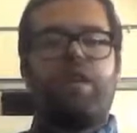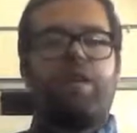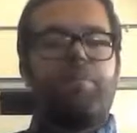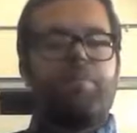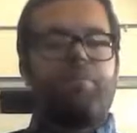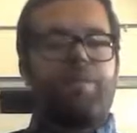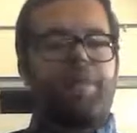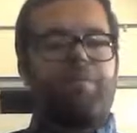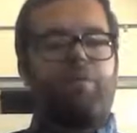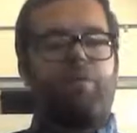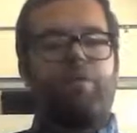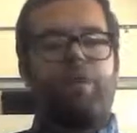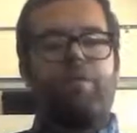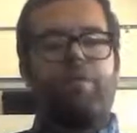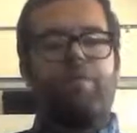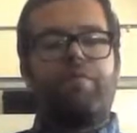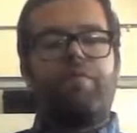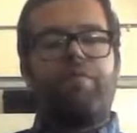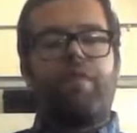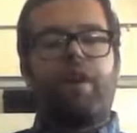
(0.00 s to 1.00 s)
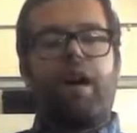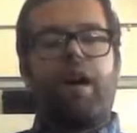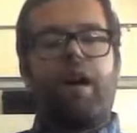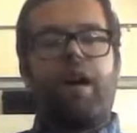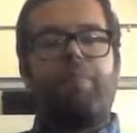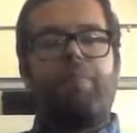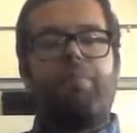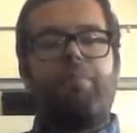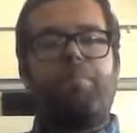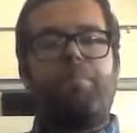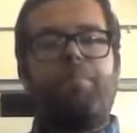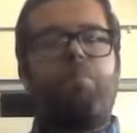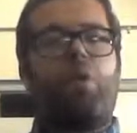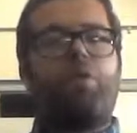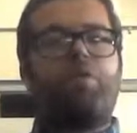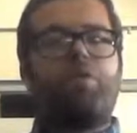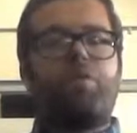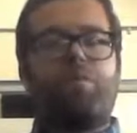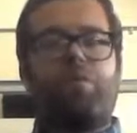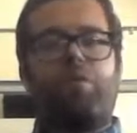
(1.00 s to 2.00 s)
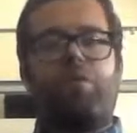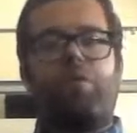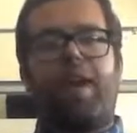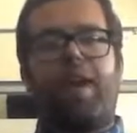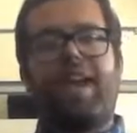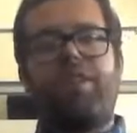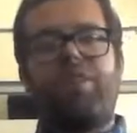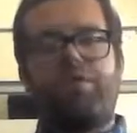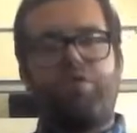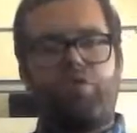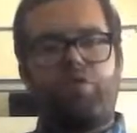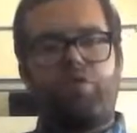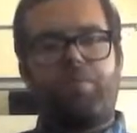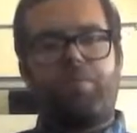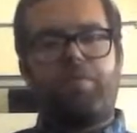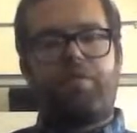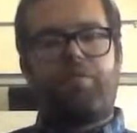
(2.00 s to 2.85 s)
people of multiple age groups,